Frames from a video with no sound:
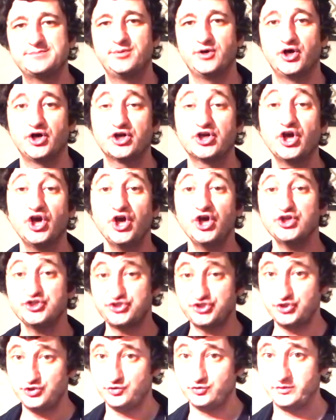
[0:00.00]
book
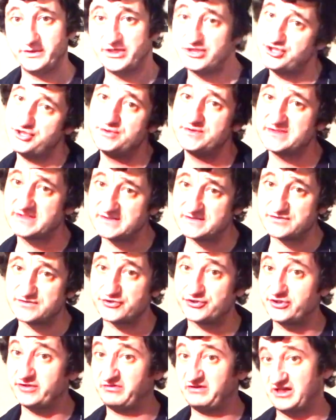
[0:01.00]
to issues
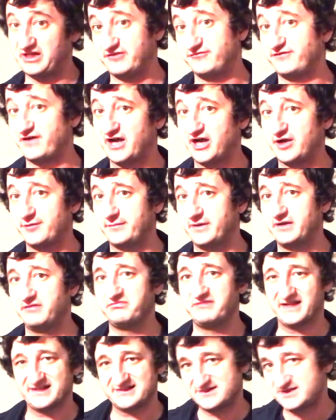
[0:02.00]
concerning the environment.
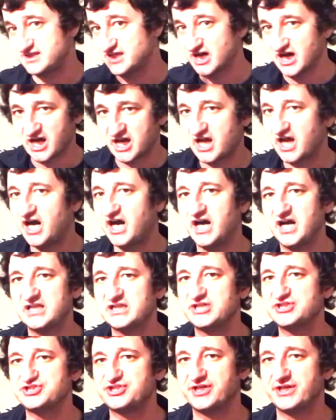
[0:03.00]
That's the
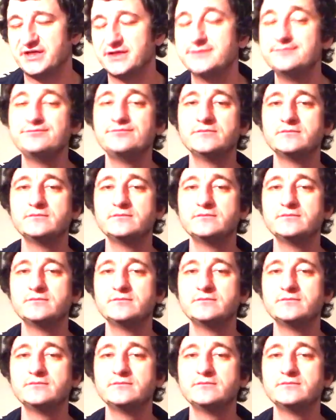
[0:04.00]
ecology.